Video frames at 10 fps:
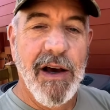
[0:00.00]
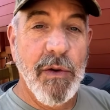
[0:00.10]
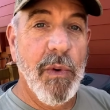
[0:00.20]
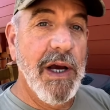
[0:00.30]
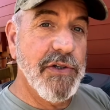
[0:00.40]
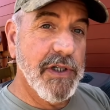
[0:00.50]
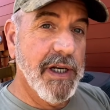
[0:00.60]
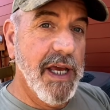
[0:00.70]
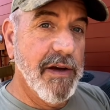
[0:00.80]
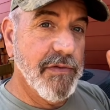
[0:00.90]
otherwise you're
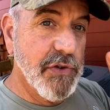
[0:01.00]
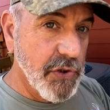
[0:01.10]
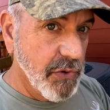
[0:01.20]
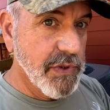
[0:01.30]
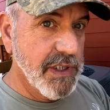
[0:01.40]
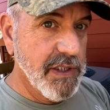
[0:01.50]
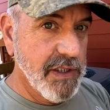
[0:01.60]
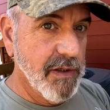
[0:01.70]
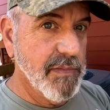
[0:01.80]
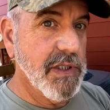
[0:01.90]
going to have two
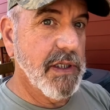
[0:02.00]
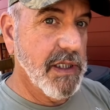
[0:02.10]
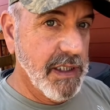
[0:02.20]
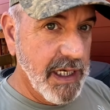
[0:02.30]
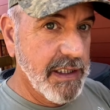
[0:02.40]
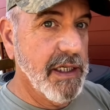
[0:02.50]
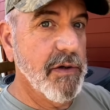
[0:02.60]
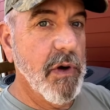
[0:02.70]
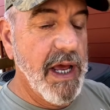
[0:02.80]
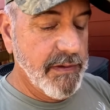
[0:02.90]
systems
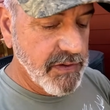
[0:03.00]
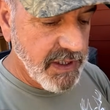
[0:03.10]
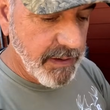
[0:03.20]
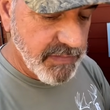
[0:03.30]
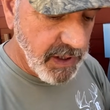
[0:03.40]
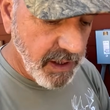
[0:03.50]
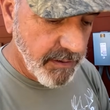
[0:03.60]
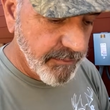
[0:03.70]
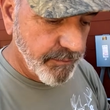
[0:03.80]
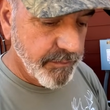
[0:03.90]
connected at the same time